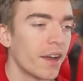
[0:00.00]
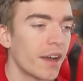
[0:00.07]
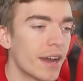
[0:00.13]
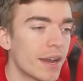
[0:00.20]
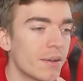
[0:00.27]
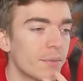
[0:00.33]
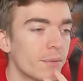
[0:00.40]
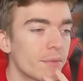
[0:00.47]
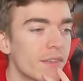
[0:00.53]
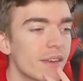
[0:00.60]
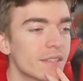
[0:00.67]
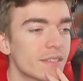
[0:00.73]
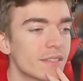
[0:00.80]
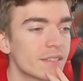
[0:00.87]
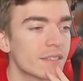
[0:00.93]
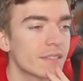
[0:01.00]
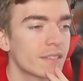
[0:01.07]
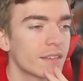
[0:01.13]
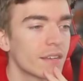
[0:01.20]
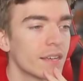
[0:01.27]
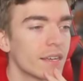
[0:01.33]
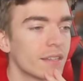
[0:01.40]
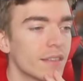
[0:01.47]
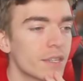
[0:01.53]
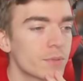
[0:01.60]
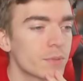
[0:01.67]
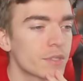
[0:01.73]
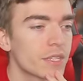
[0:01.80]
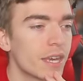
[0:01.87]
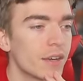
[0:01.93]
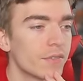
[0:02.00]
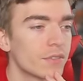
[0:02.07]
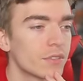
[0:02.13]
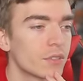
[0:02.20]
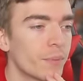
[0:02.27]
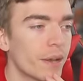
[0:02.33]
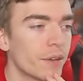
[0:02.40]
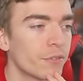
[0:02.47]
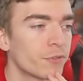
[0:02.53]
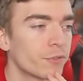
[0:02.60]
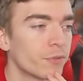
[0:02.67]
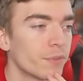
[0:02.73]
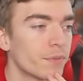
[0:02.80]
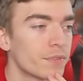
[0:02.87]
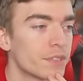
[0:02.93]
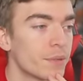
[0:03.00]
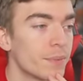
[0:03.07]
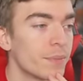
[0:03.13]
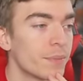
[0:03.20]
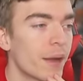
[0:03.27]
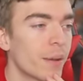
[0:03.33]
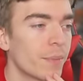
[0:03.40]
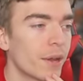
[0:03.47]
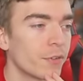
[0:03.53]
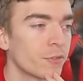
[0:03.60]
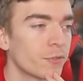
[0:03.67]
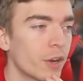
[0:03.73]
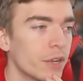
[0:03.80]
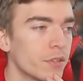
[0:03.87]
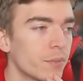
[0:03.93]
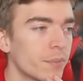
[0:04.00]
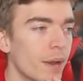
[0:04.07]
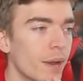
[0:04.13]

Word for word: Alright, this was given to me by my friend on